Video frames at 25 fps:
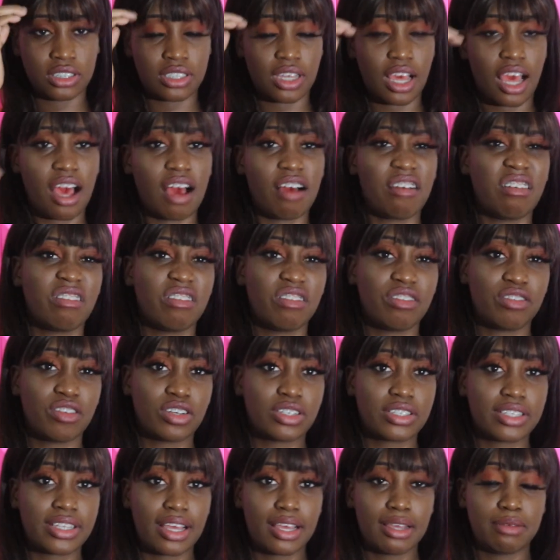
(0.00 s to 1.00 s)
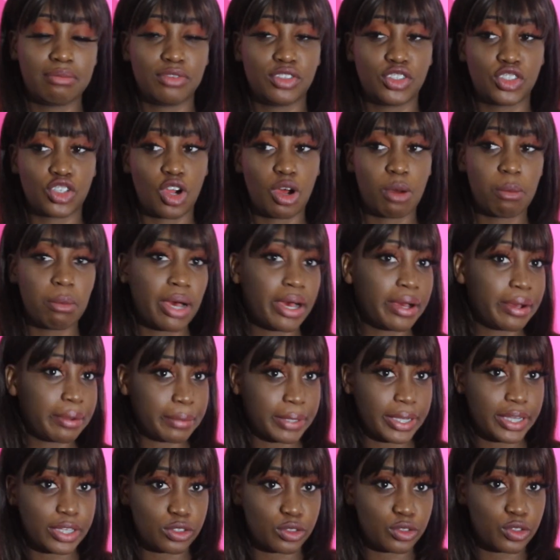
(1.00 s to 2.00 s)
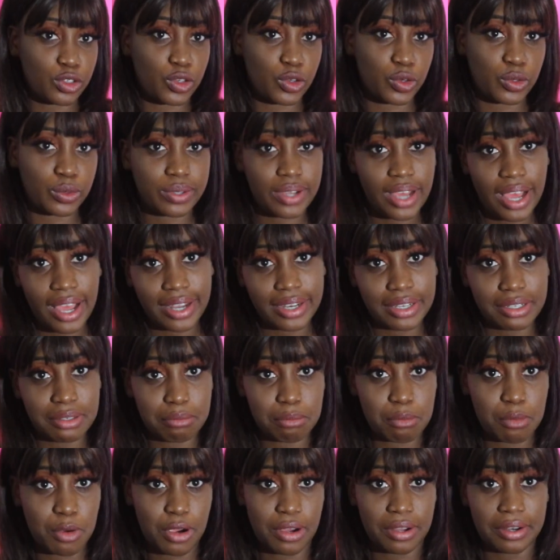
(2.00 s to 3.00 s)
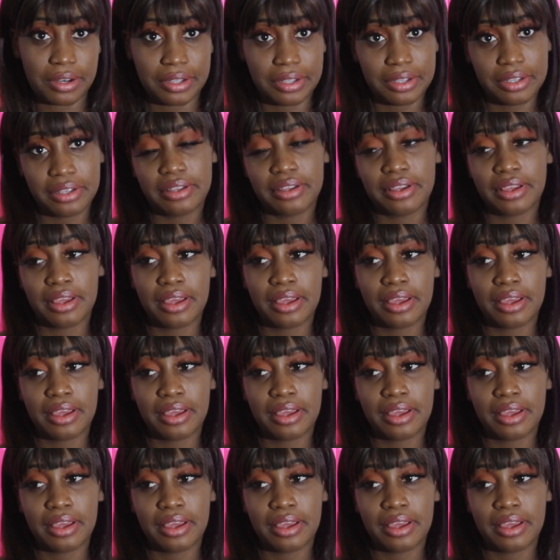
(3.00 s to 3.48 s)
have a full-time job because, you know, I need money.